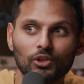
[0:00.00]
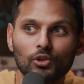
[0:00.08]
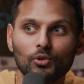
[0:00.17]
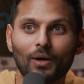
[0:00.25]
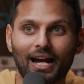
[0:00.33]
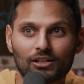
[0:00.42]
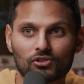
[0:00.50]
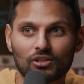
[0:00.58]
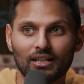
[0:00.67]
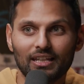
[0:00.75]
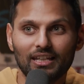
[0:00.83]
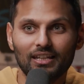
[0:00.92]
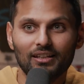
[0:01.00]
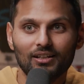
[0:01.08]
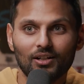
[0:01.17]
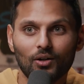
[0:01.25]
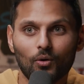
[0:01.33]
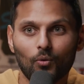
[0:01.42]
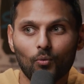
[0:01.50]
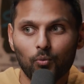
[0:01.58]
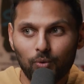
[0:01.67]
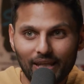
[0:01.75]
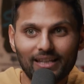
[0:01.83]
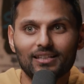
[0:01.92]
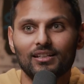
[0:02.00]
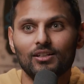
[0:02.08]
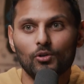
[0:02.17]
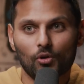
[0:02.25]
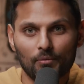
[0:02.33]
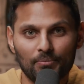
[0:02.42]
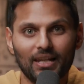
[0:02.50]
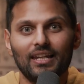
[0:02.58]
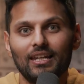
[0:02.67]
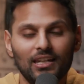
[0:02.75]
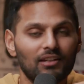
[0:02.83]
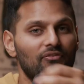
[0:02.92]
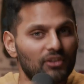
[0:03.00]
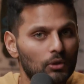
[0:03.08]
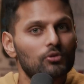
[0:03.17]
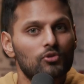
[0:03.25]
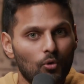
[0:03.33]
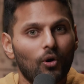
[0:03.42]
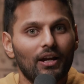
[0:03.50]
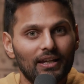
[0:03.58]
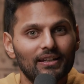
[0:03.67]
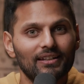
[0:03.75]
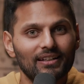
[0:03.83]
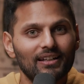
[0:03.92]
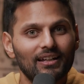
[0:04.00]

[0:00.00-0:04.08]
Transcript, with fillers: you actually weaken your ability to feel joy.